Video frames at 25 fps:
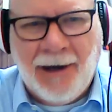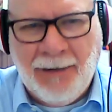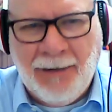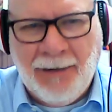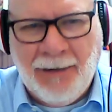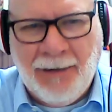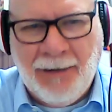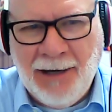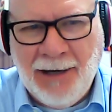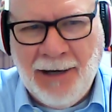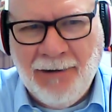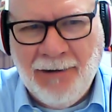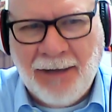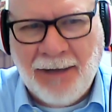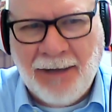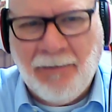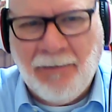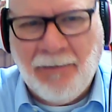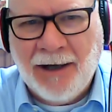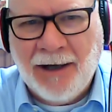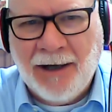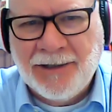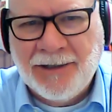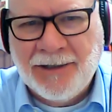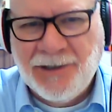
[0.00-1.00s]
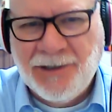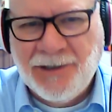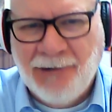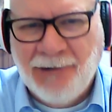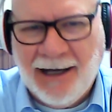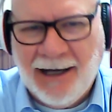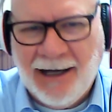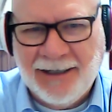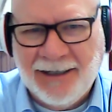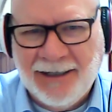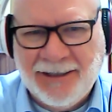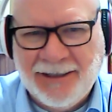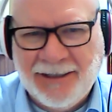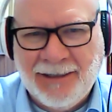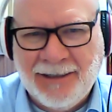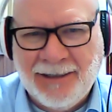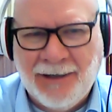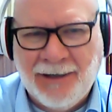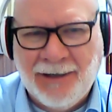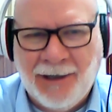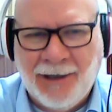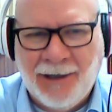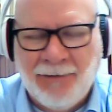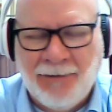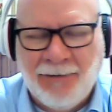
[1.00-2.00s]
hearing punctuality,
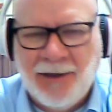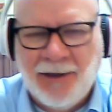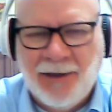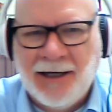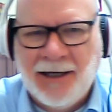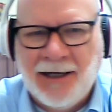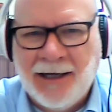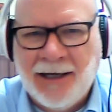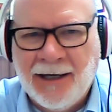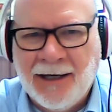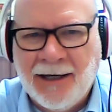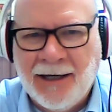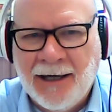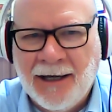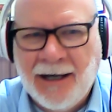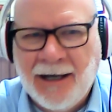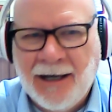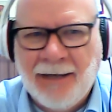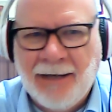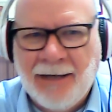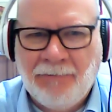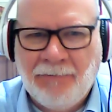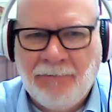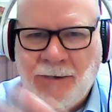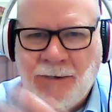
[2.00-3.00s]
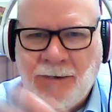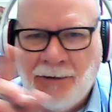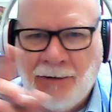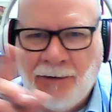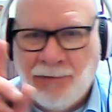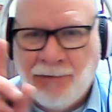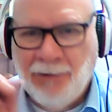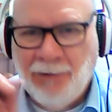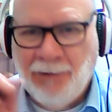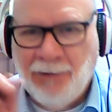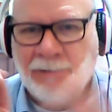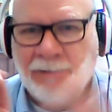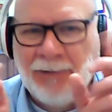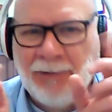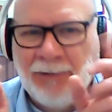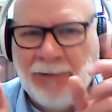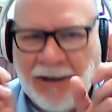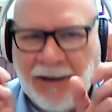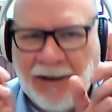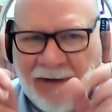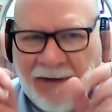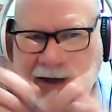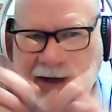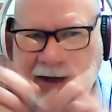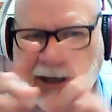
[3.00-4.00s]
and I'm thinking you're probably
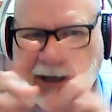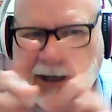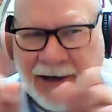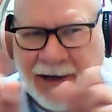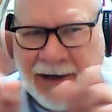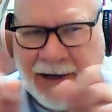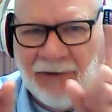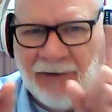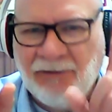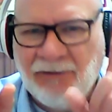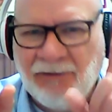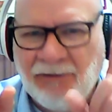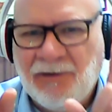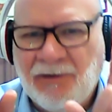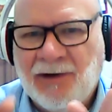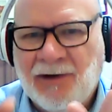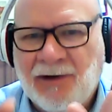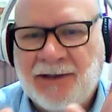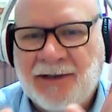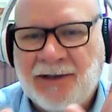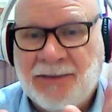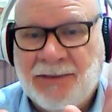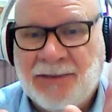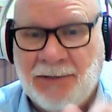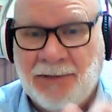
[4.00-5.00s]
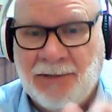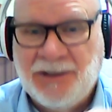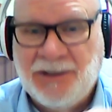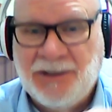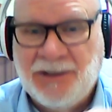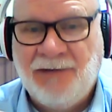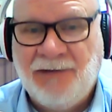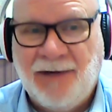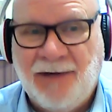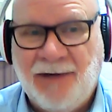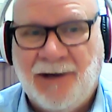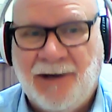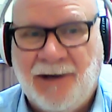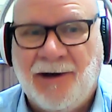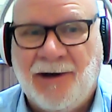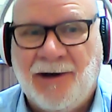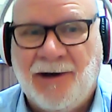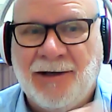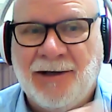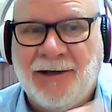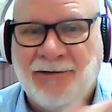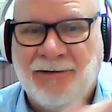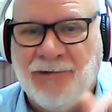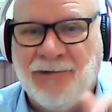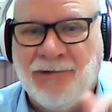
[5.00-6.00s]
thinking of a very specific
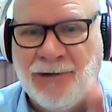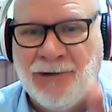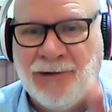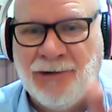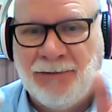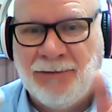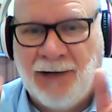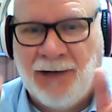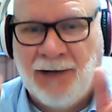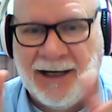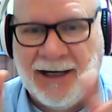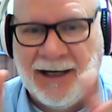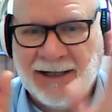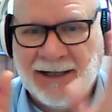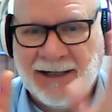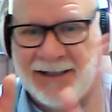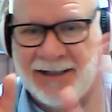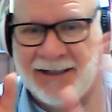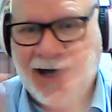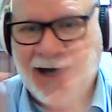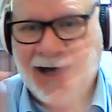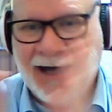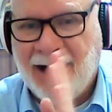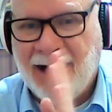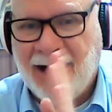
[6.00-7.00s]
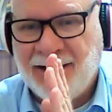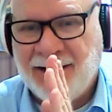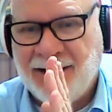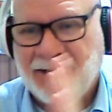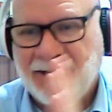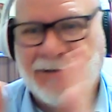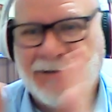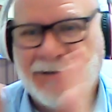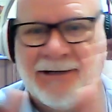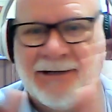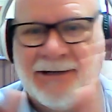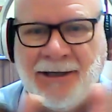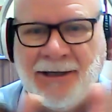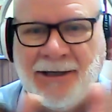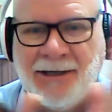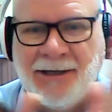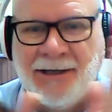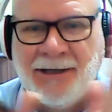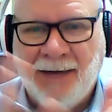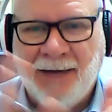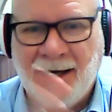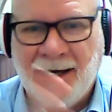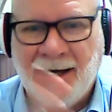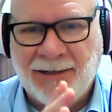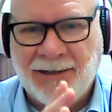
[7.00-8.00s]
kind of group, like a task or a
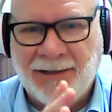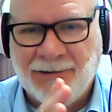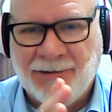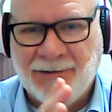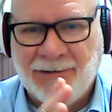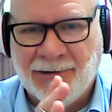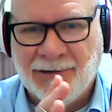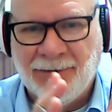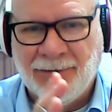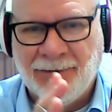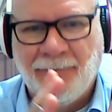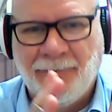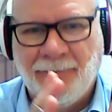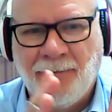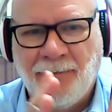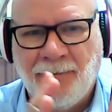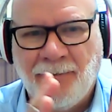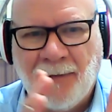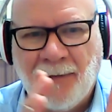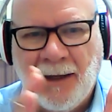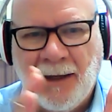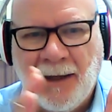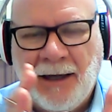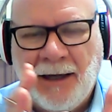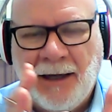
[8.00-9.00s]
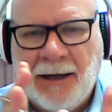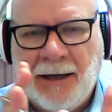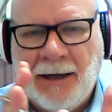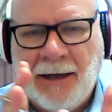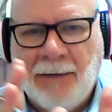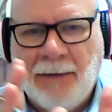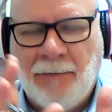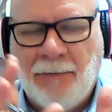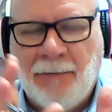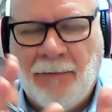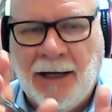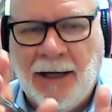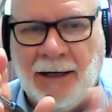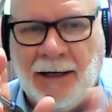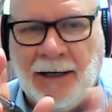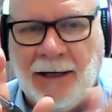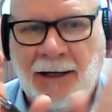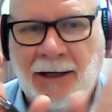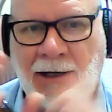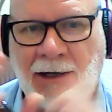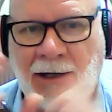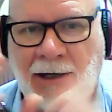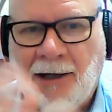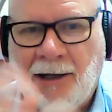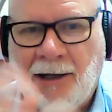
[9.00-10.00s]
command group. But